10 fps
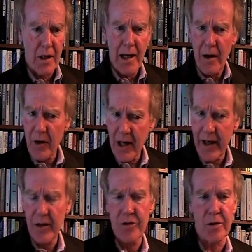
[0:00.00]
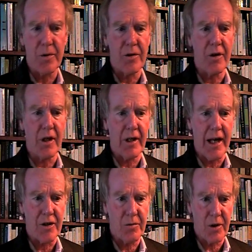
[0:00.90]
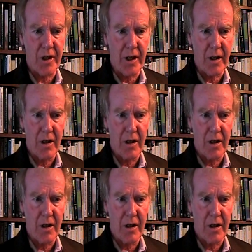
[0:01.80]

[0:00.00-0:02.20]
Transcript: How could I contribute to the class working?